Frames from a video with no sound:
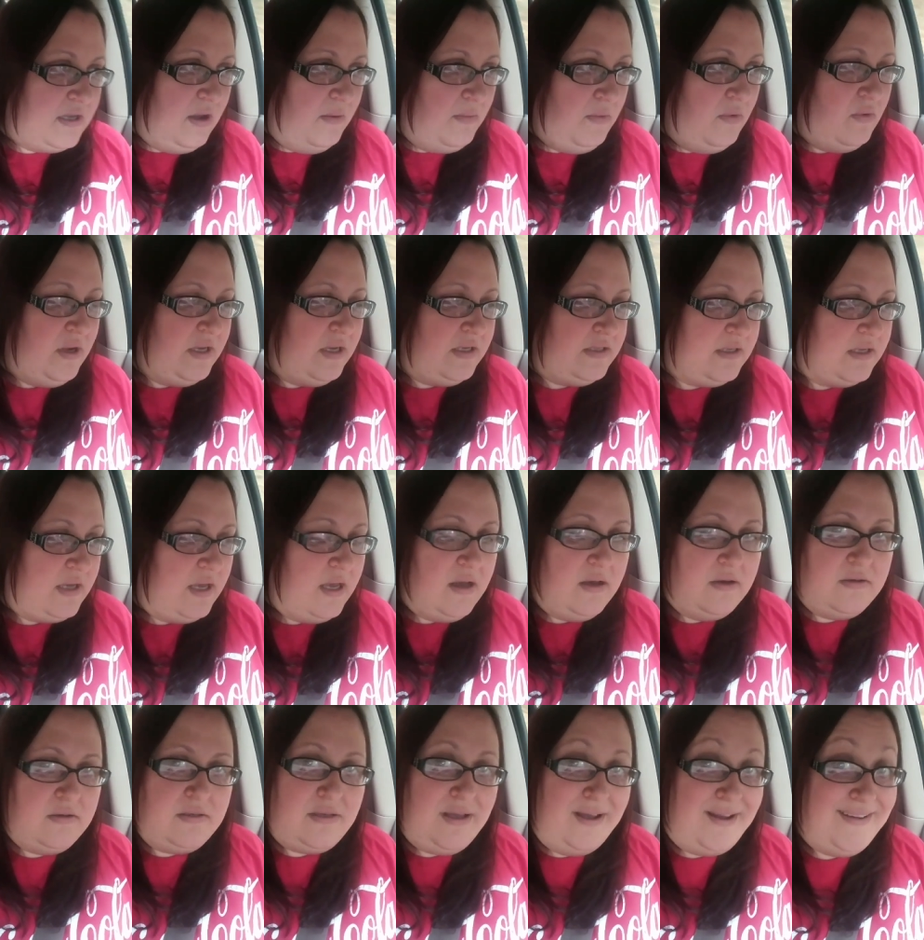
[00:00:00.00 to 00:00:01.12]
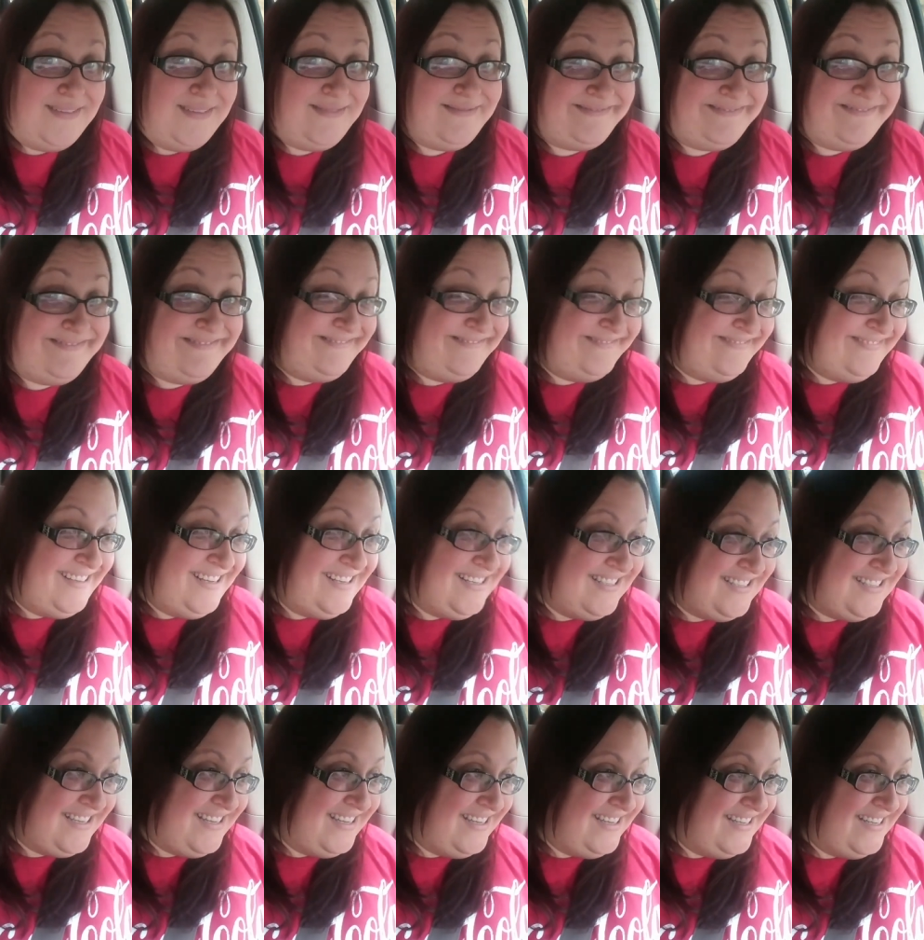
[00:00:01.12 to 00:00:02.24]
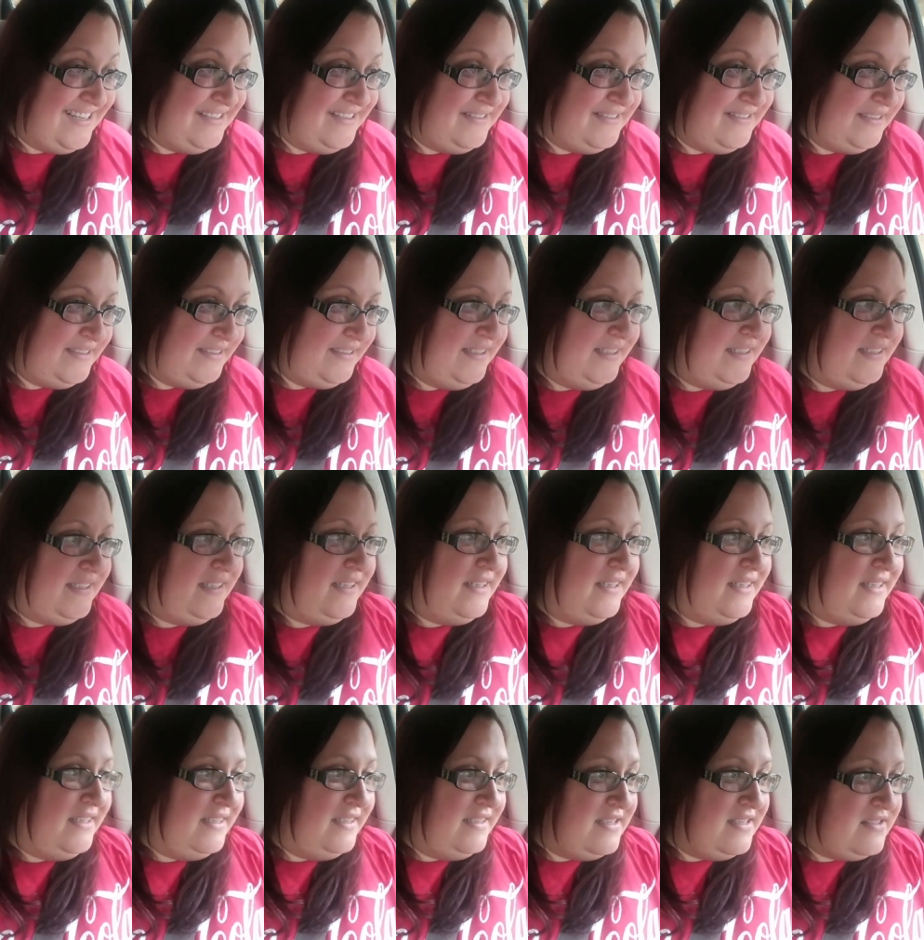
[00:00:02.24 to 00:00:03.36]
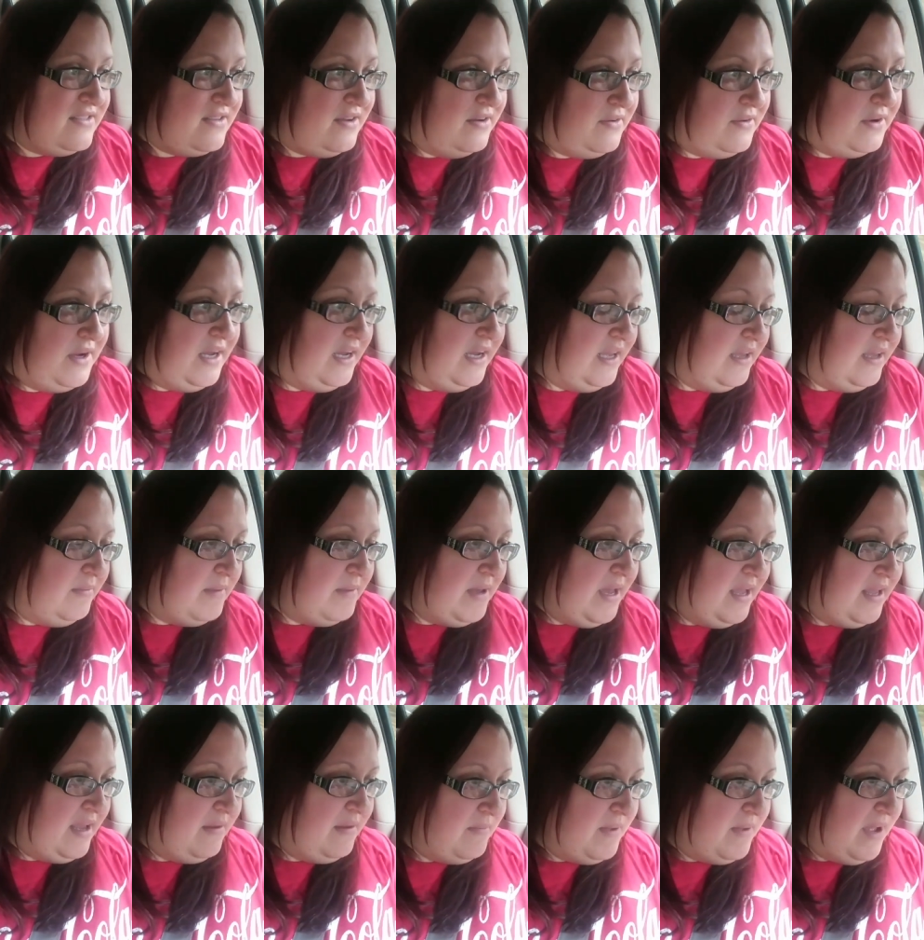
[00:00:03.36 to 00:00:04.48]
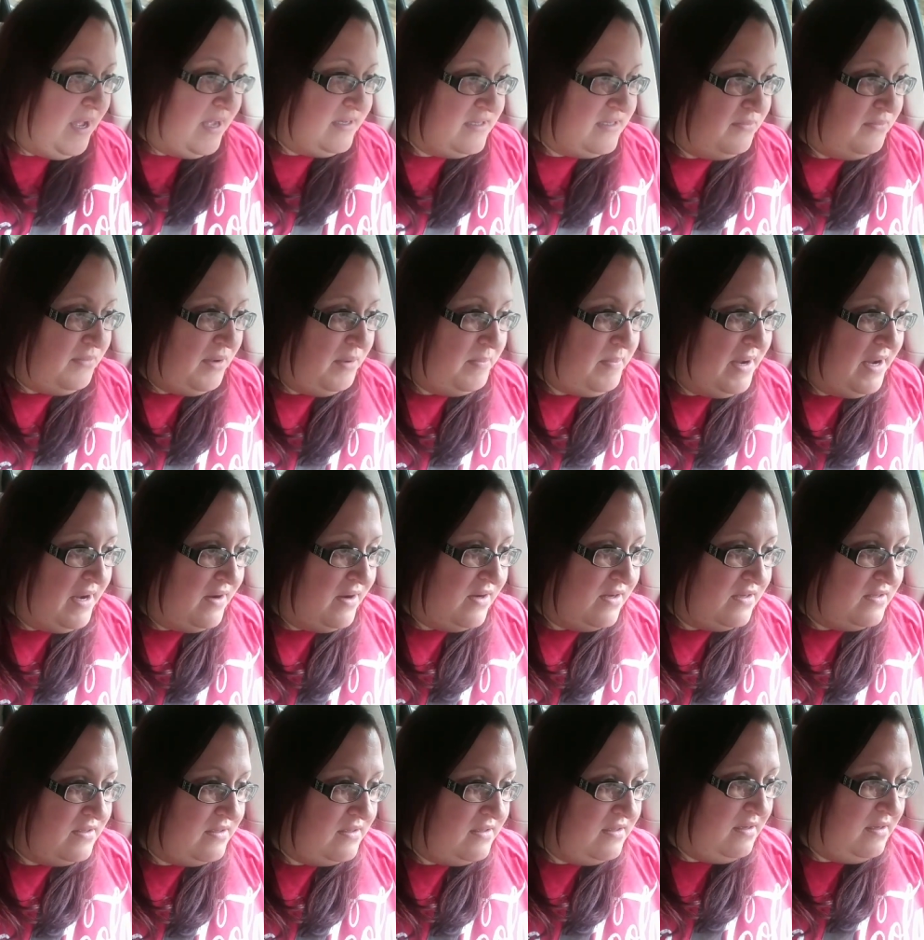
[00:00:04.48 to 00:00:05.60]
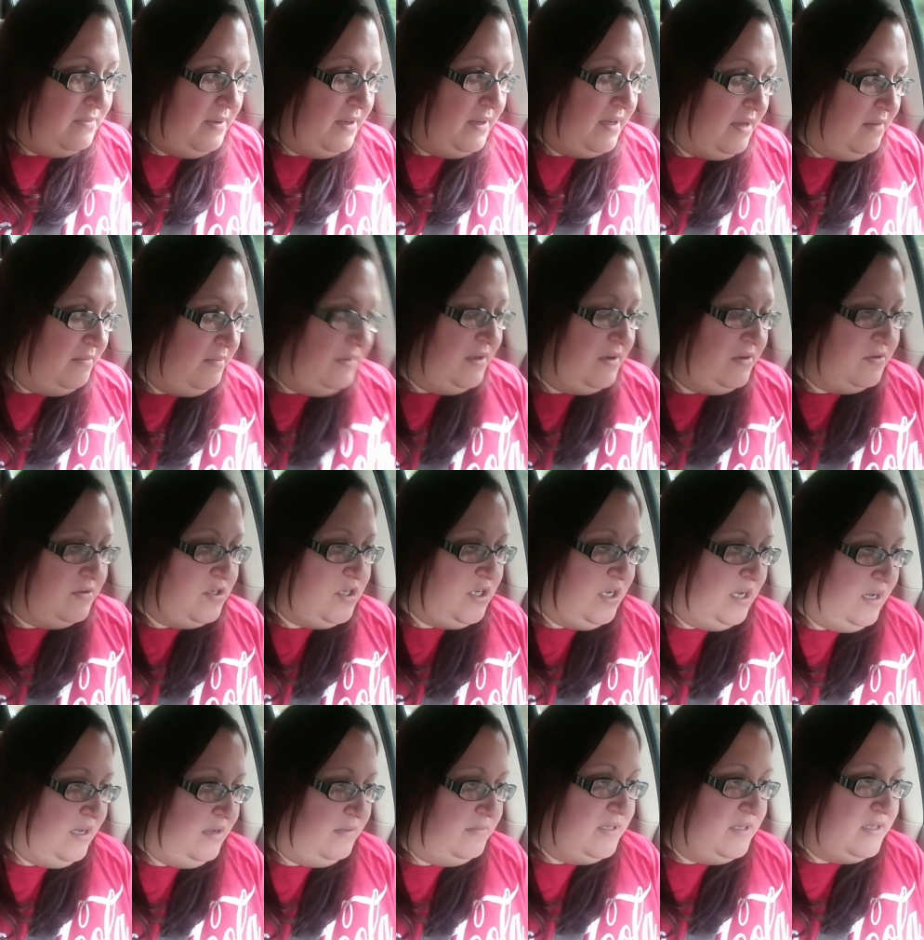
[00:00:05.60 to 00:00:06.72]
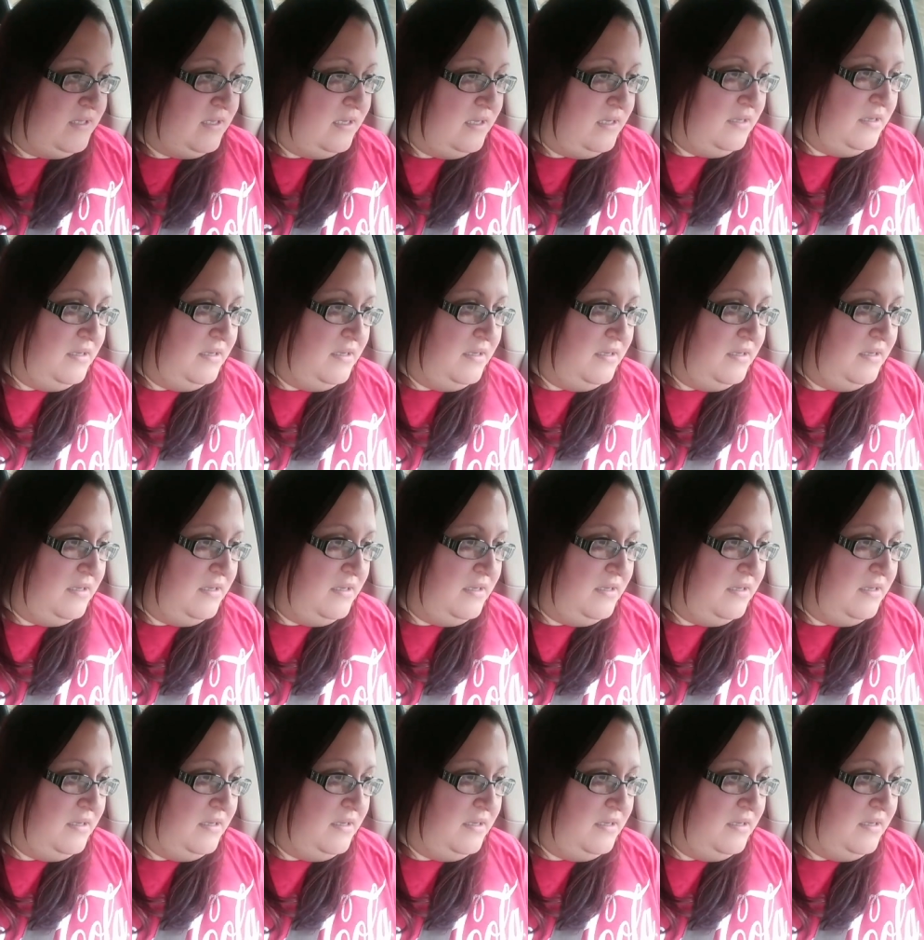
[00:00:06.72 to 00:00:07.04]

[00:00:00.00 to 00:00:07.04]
a couple weeks ago, so That's good. So I am heading back to my parents to pick up little Chubbs.